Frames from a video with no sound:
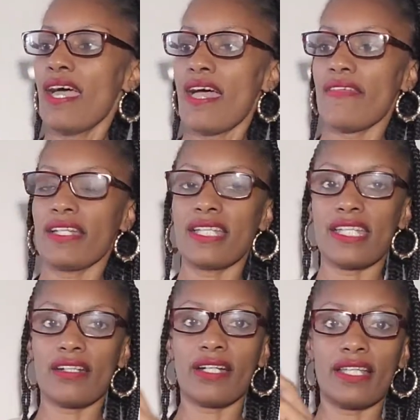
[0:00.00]
And then
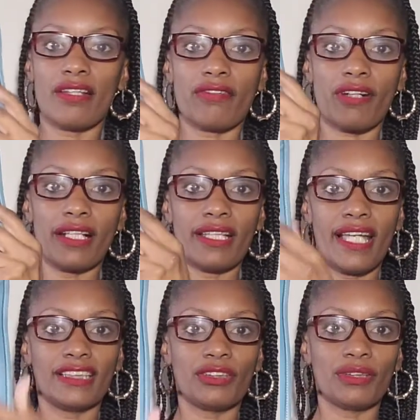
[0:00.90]
here in the front,
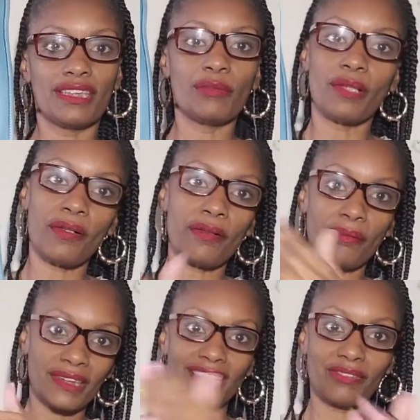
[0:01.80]
as you see, well,
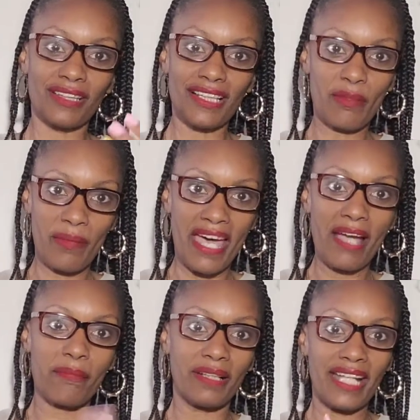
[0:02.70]
which is really the
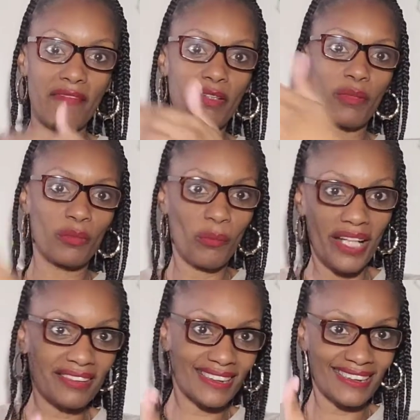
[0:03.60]
back, but everyone
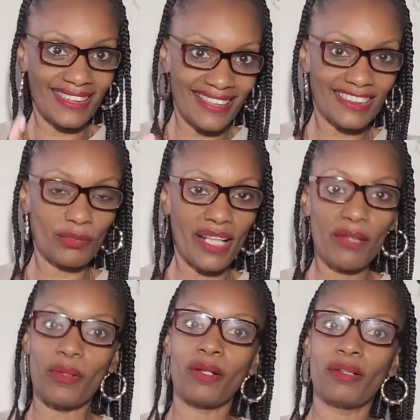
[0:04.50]
wears it this way.
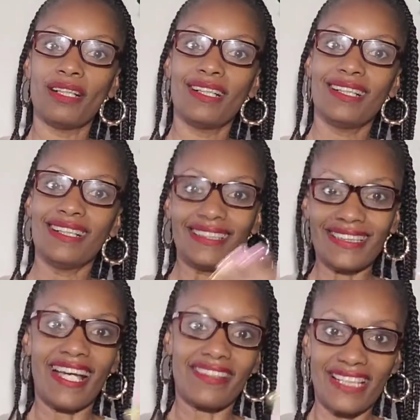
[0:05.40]
Well,
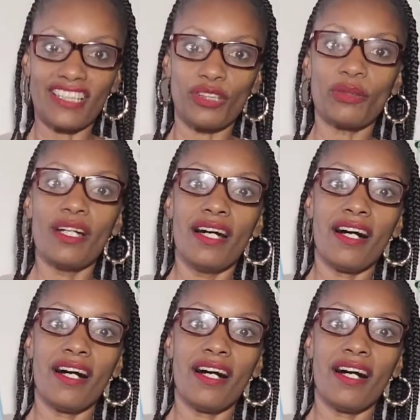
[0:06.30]
yeah, they do.